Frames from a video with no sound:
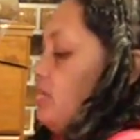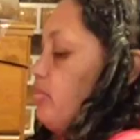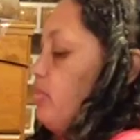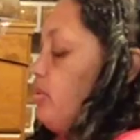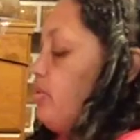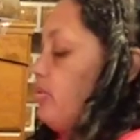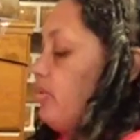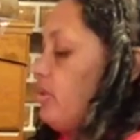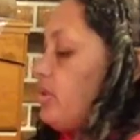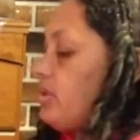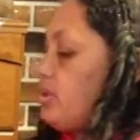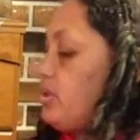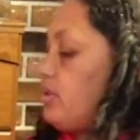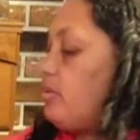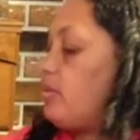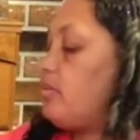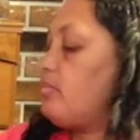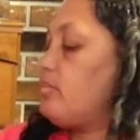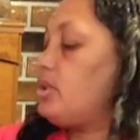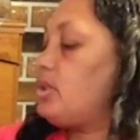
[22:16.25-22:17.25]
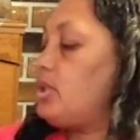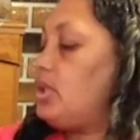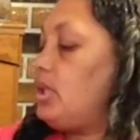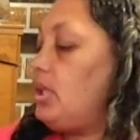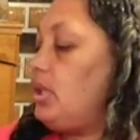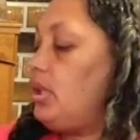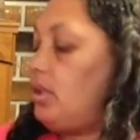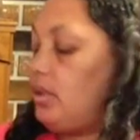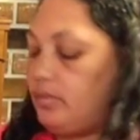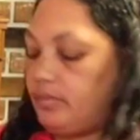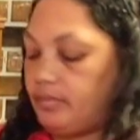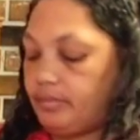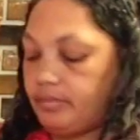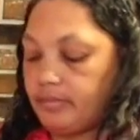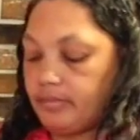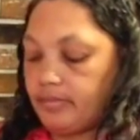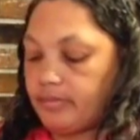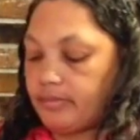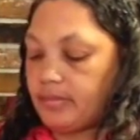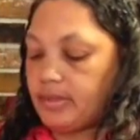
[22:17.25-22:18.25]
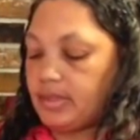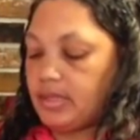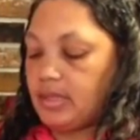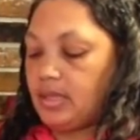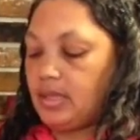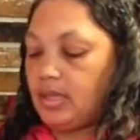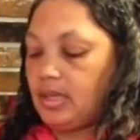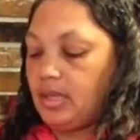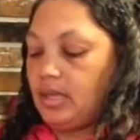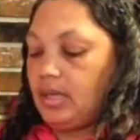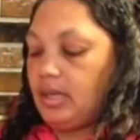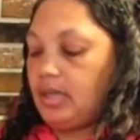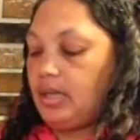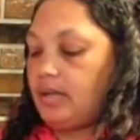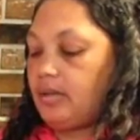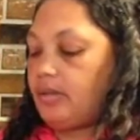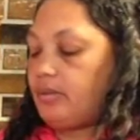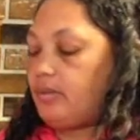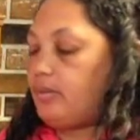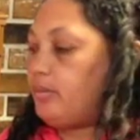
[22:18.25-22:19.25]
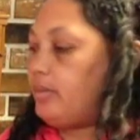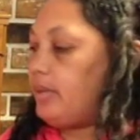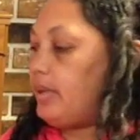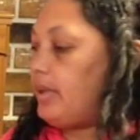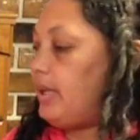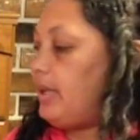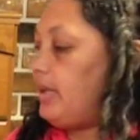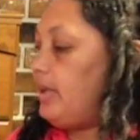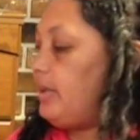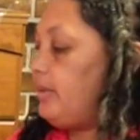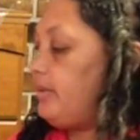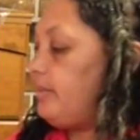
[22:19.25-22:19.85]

move our sewing machine out of the way.